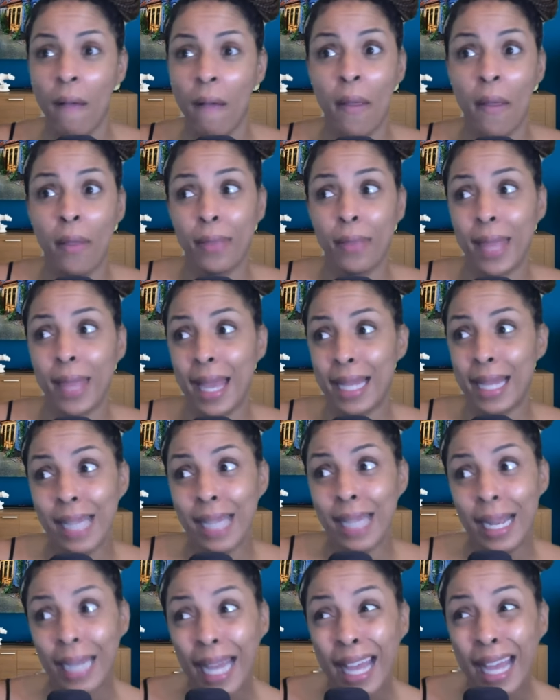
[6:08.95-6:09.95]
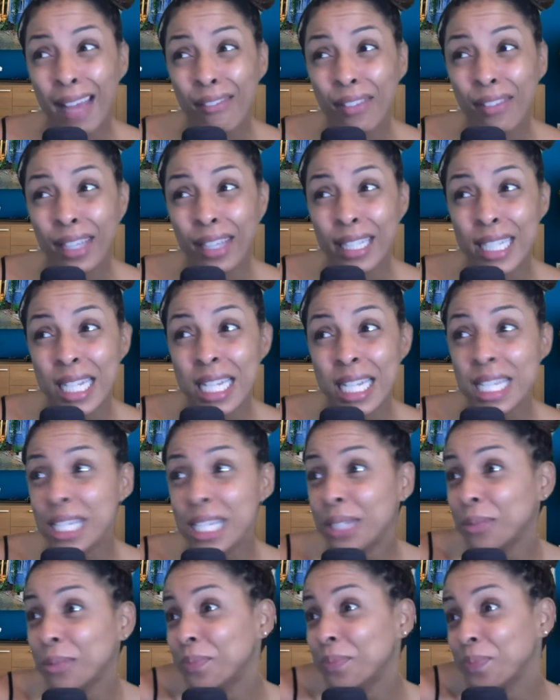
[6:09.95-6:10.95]
they had Data Evans.
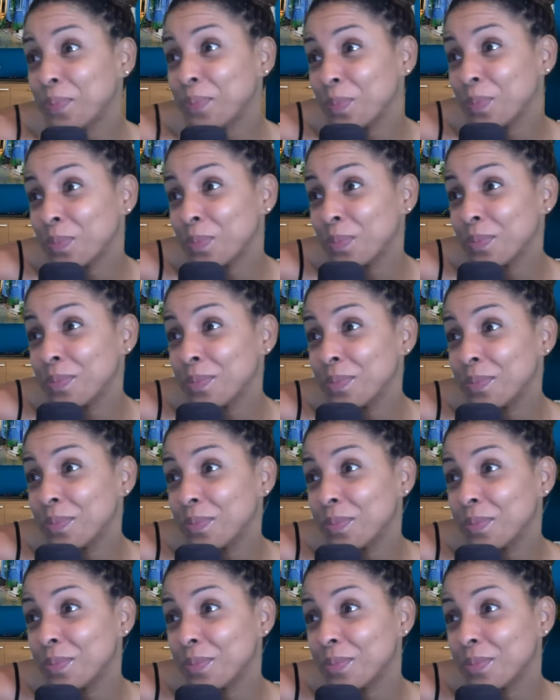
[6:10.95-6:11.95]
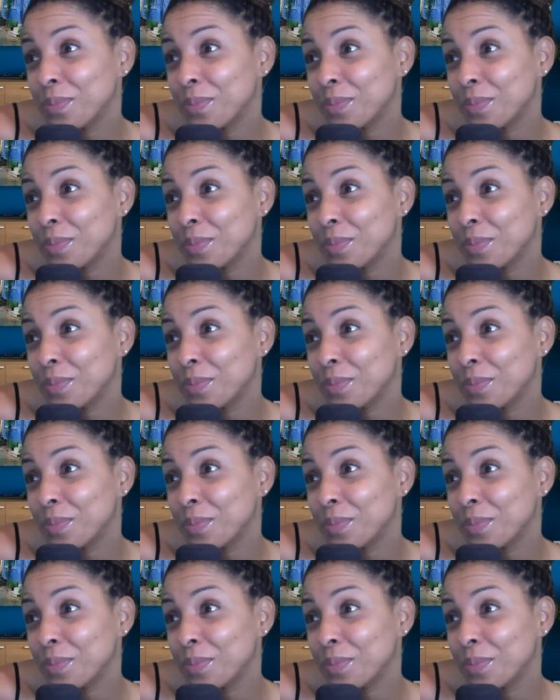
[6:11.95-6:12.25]
They